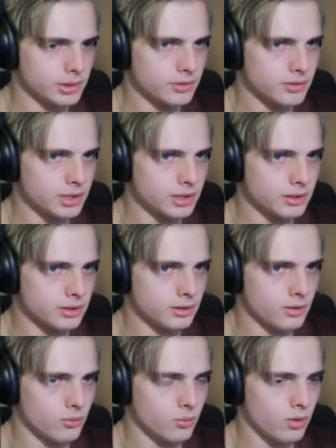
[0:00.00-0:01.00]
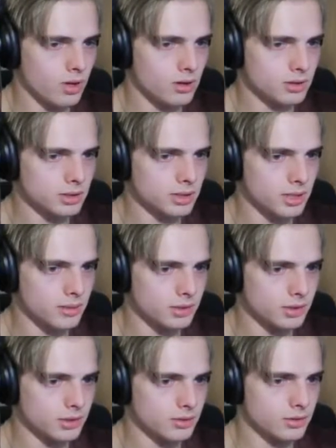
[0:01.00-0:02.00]
lived here a long time
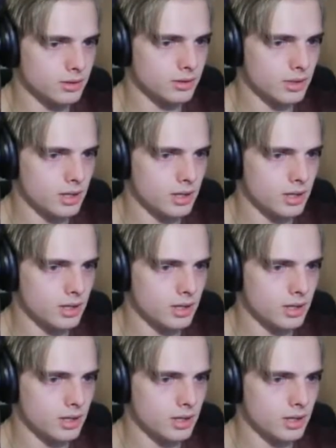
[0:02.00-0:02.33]
ago,